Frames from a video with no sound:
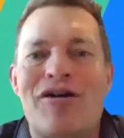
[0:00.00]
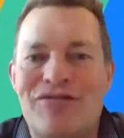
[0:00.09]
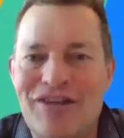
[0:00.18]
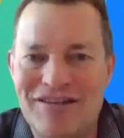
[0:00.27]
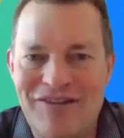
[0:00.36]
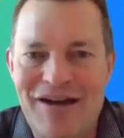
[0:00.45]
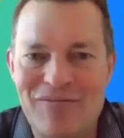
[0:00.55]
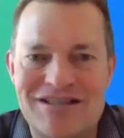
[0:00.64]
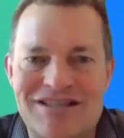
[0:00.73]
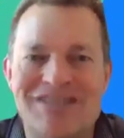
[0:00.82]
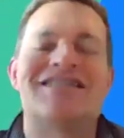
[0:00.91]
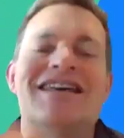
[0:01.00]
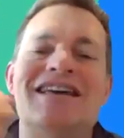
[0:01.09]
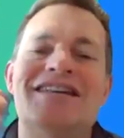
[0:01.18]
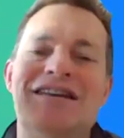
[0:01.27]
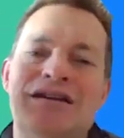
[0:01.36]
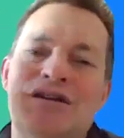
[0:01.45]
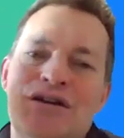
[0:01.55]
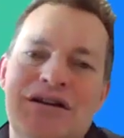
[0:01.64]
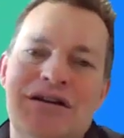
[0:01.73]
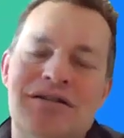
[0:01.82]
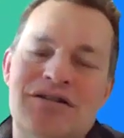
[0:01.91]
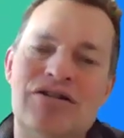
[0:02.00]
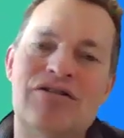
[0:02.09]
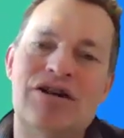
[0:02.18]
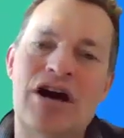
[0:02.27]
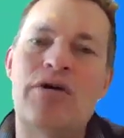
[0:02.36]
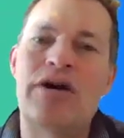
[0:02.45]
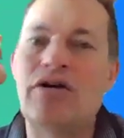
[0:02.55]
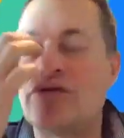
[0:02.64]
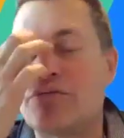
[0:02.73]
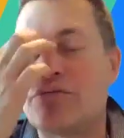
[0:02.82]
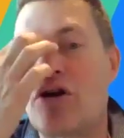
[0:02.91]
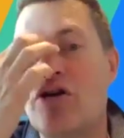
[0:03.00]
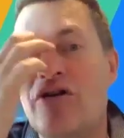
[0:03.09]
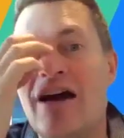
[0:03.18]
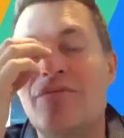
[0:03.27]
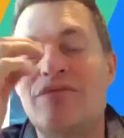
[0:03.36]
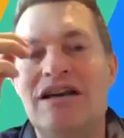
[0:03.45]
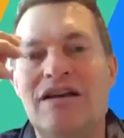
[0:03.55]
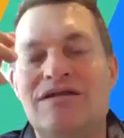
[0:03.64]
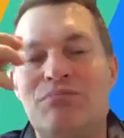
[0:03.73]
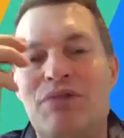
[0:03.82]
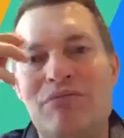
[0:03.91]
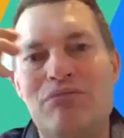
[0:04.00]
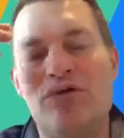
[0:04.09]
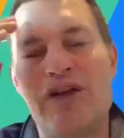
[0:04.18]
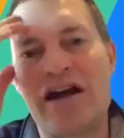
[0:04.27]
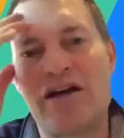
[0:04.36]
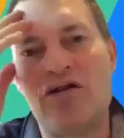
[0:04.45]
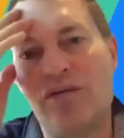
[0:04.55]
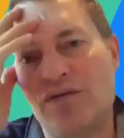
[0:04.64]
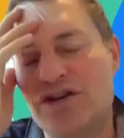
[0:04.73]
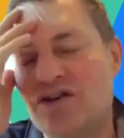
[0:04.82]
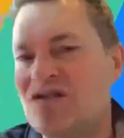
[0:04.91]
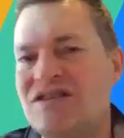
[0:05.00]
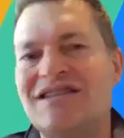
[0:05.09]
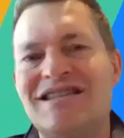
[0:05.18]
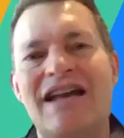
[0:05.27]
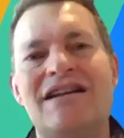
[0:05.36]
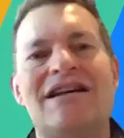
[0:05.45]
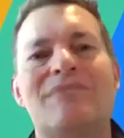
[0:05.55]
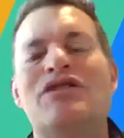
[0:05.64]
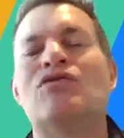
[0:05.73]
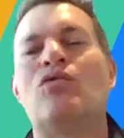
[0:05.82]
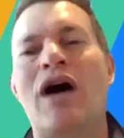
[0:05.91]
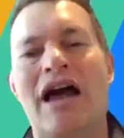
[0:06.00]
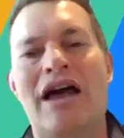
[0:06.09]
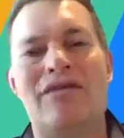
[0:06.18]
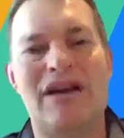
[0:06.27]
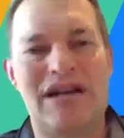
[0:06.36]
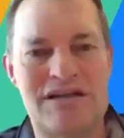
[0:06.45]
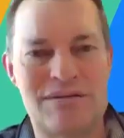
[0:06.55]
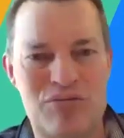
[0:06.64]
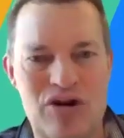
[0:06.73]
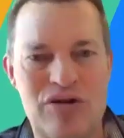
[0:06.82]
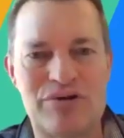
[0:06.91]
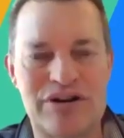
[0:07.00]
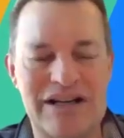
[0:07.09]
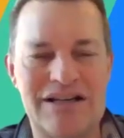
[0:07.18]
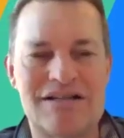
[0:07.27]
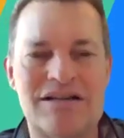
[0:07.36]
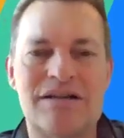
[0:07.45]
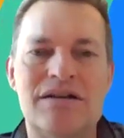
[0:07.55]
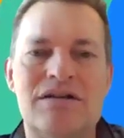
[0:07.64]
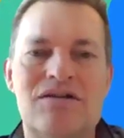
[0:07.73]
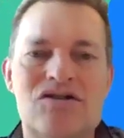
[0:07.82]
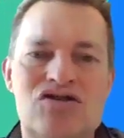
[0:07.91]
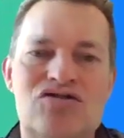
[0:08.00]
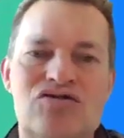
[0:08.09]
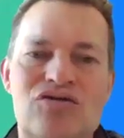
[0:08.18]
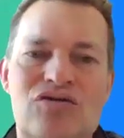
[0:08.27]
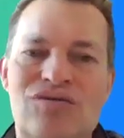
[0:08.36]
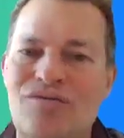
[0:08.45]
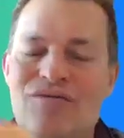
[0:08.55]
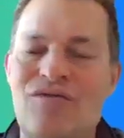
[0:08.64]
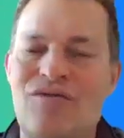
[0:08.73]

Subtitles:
I think that was the thing that, going on the program gives people that confidence to stand up in a way that is appropriate to